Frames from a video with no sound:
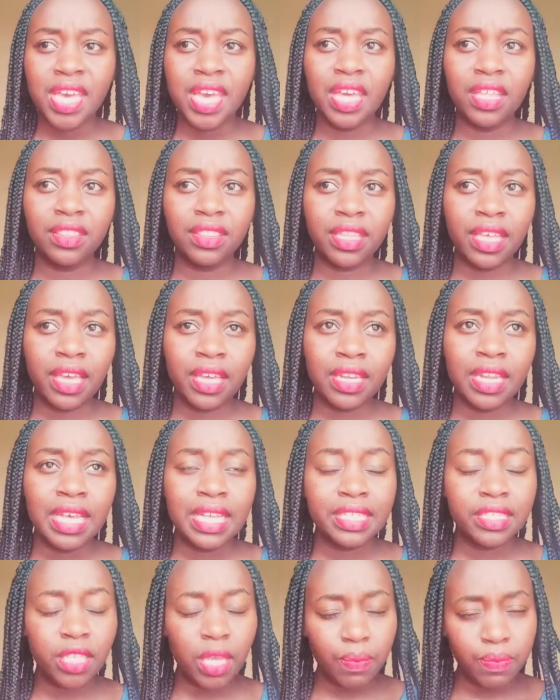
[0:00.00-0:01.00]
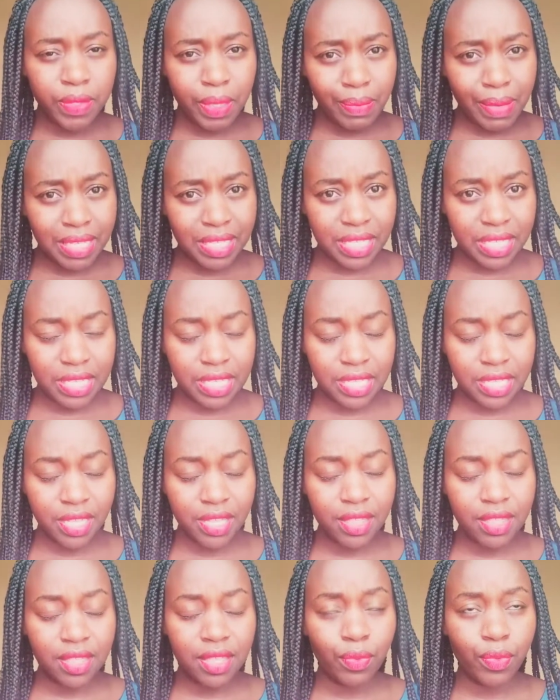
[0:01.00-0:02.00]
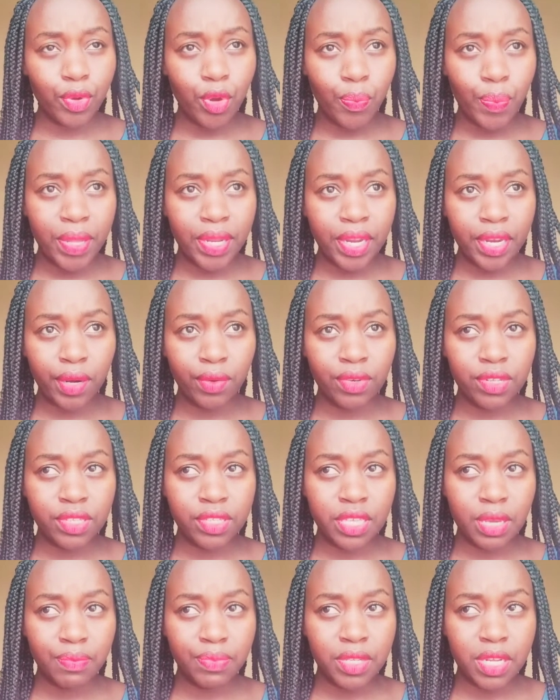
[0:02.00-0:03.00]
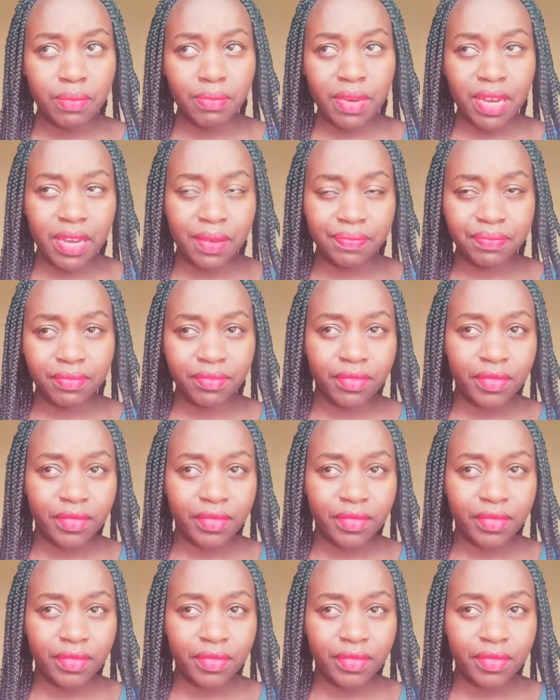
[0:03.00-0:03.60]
and then September 16th that we open around September,